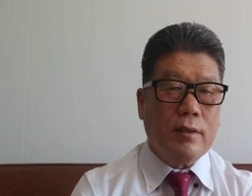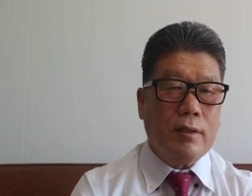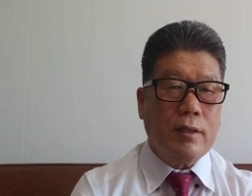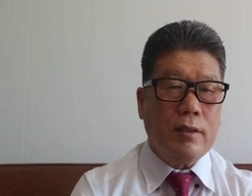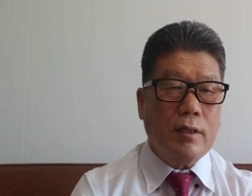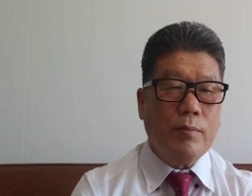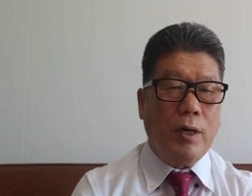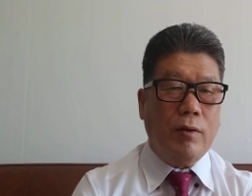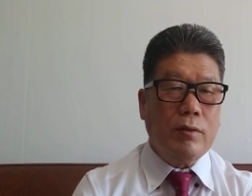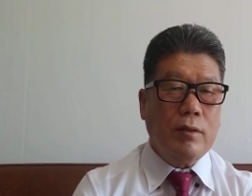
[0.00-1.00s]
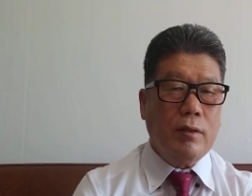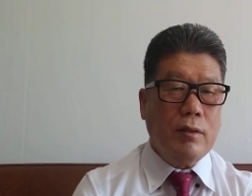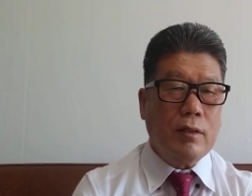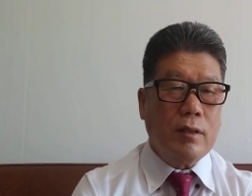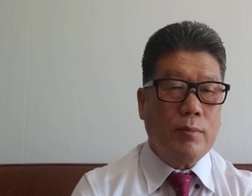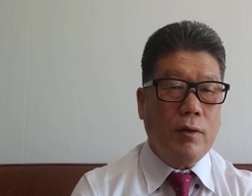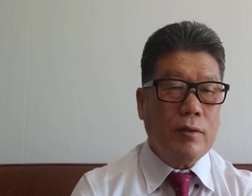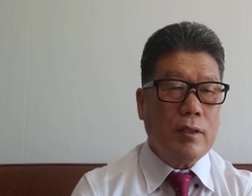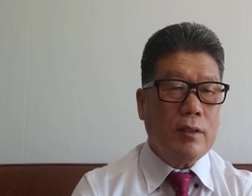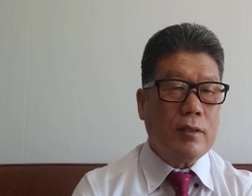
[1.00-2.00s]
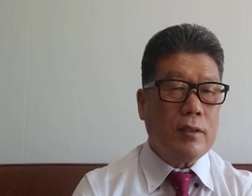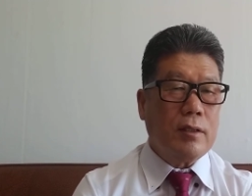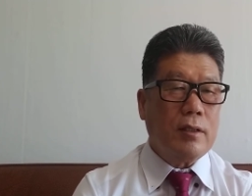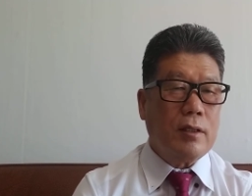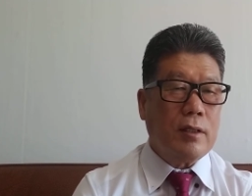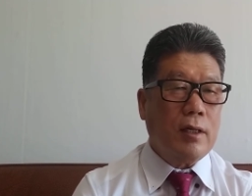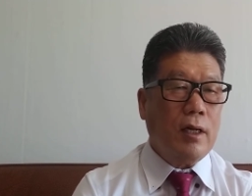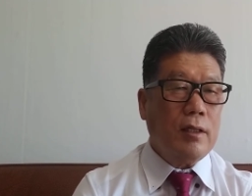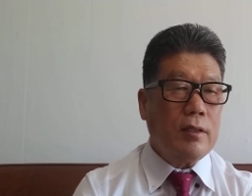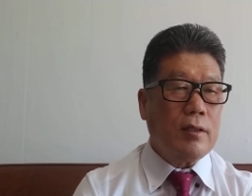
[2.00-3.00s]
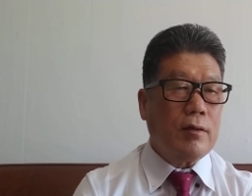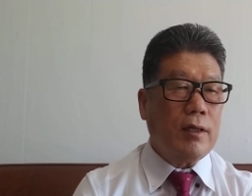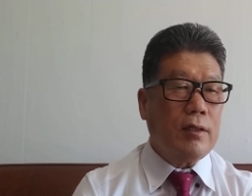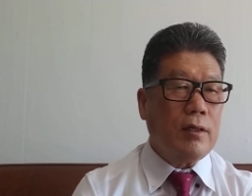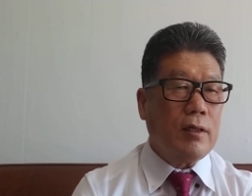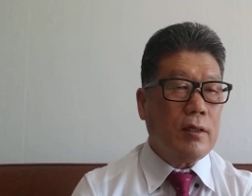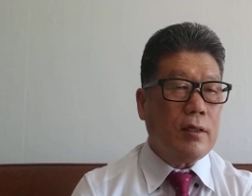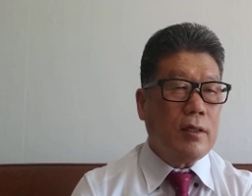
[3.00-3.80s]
And a bond is the credit rating,